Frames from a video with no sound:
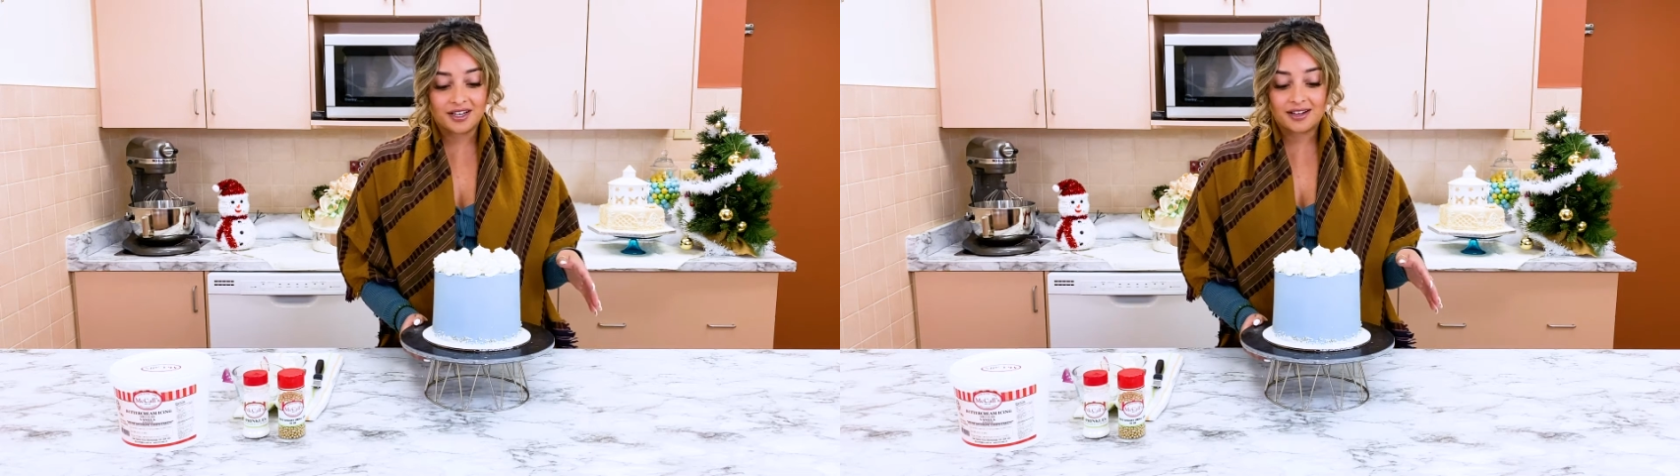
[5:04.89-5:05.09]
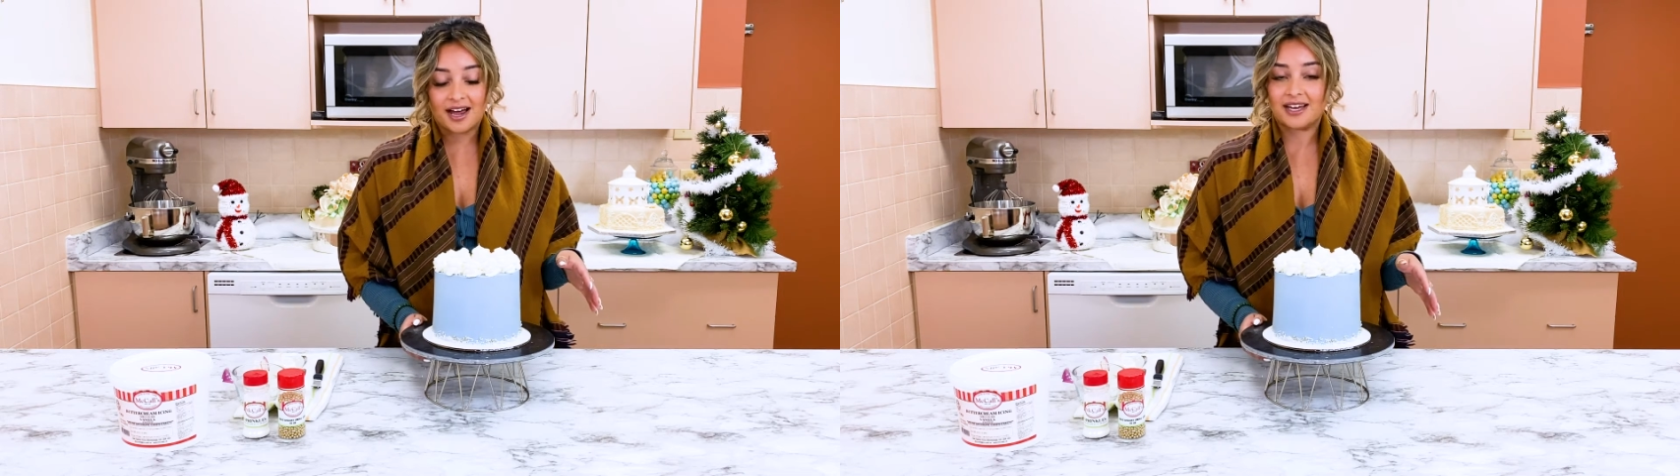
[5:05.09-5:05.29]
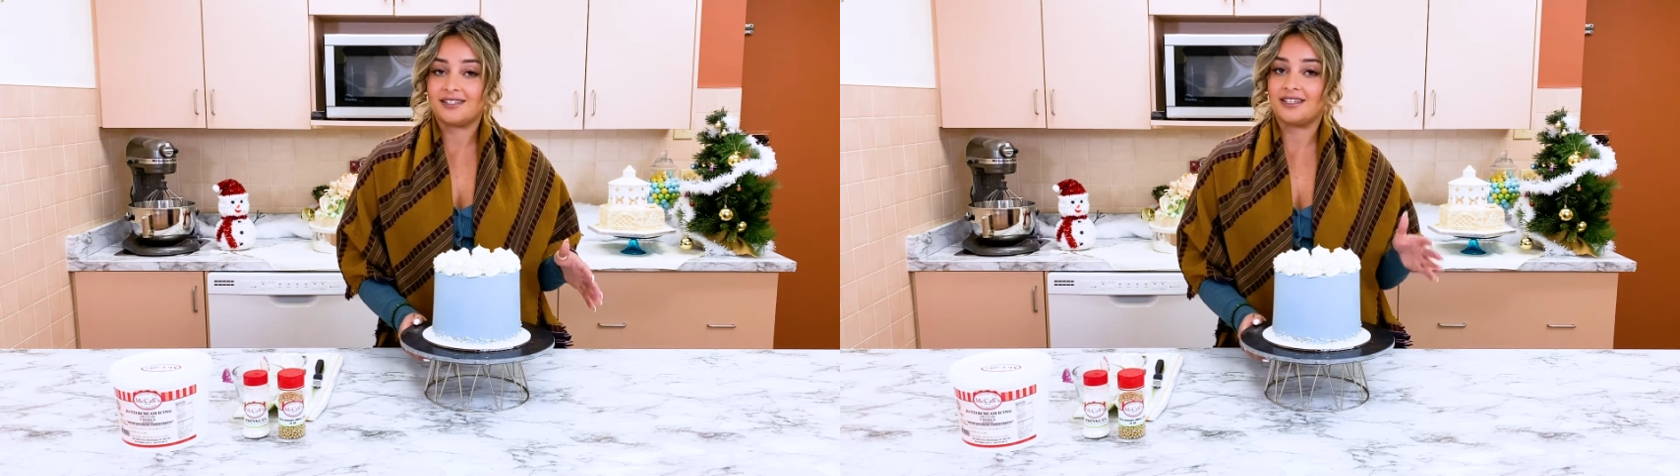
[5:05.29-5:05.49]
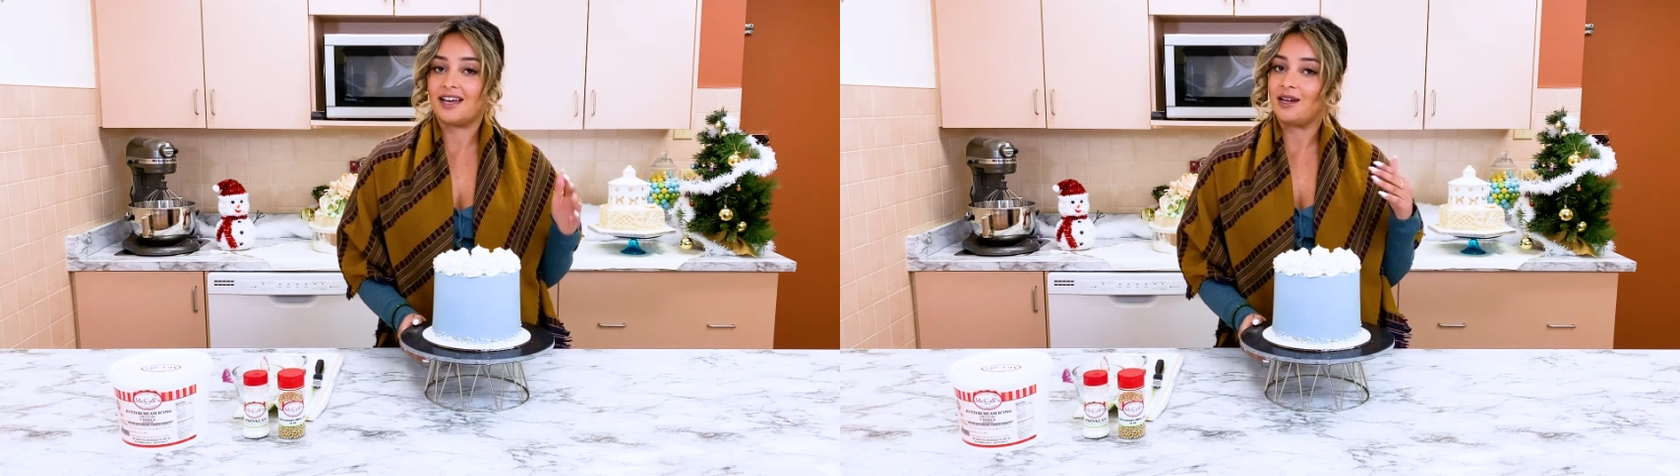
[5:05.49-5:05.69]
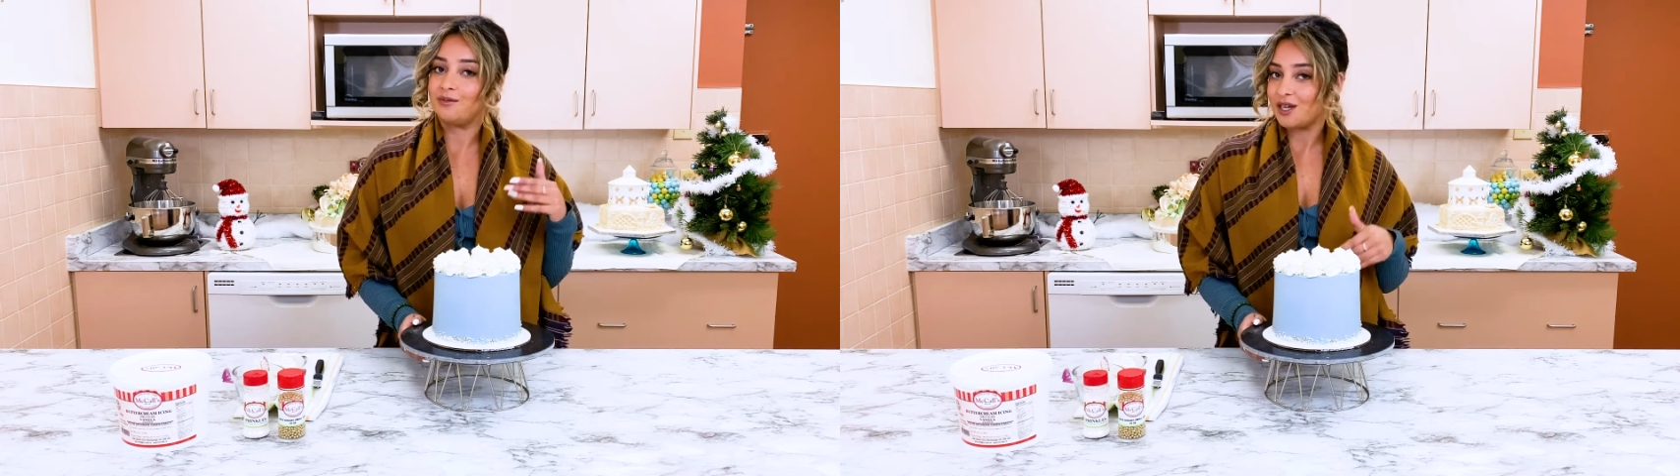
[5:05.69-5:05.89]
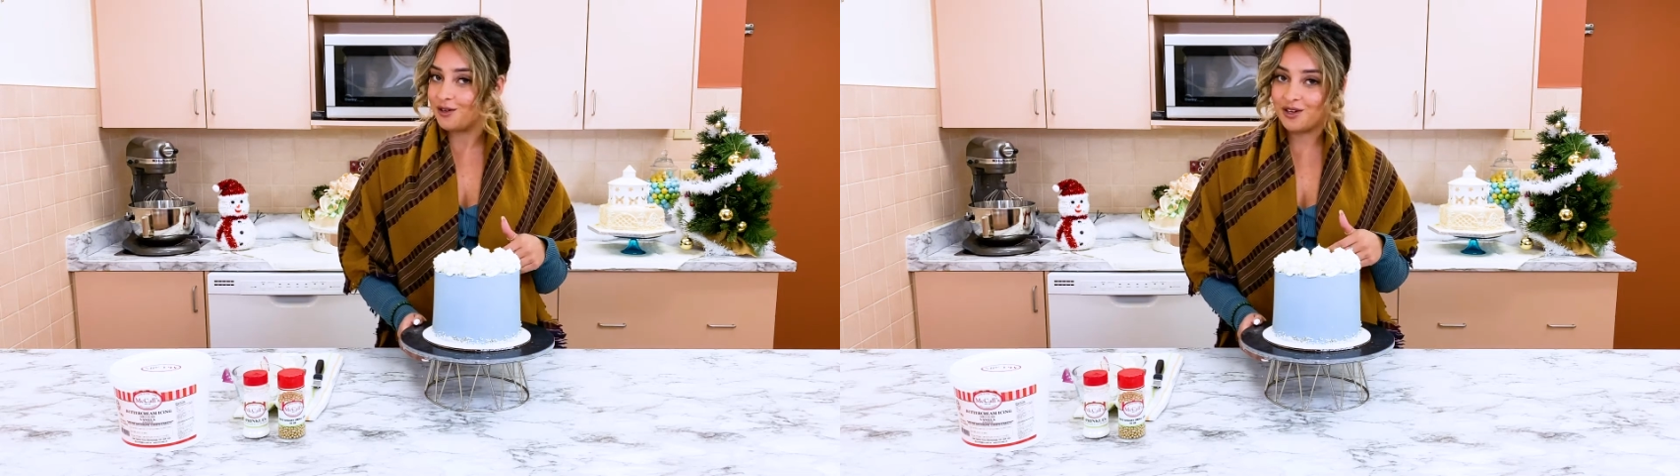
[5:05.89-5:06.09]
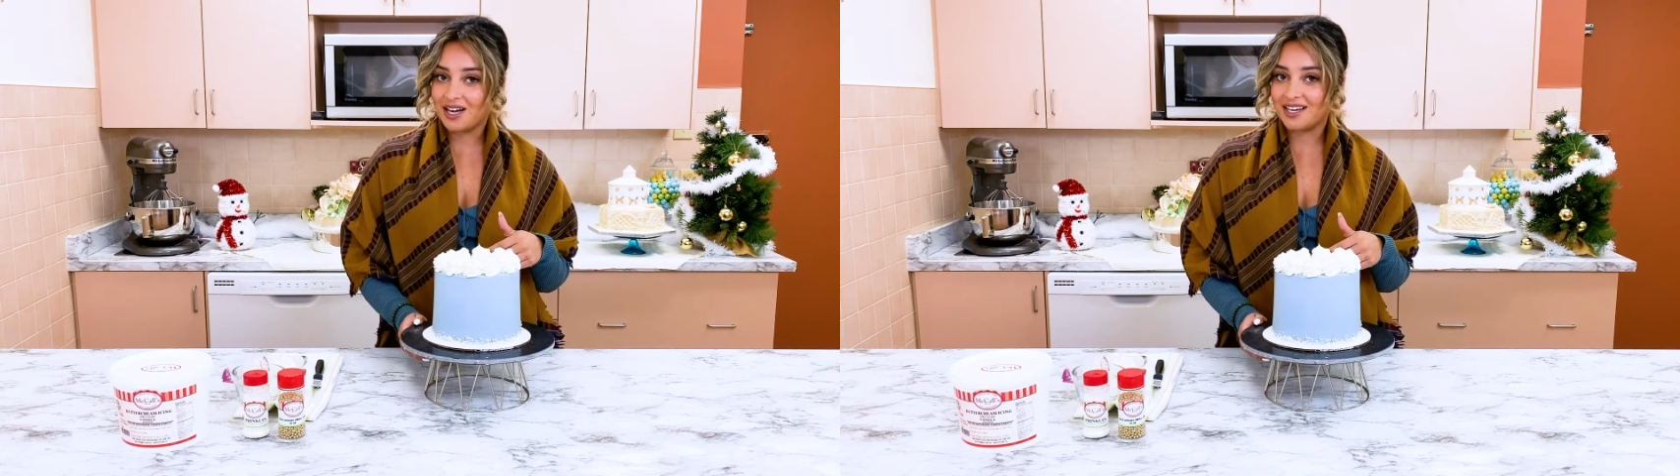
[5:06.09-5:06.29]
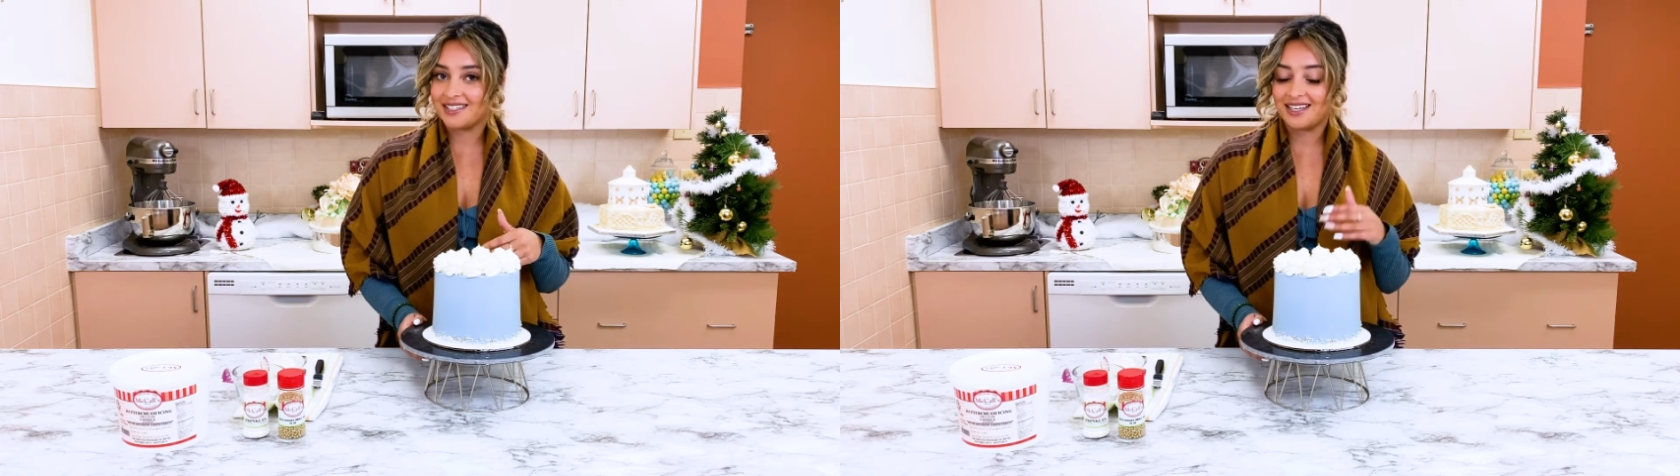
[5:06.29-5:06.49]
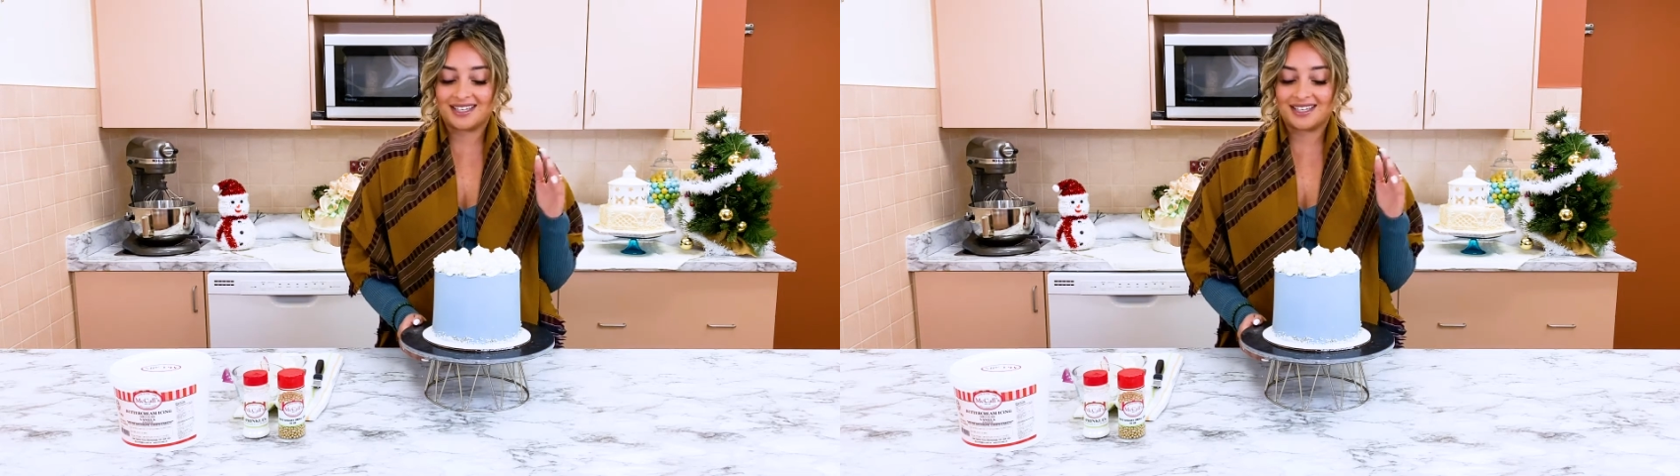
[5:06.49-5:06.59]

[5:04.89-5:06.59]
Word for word: classy, and I'm telling you guys,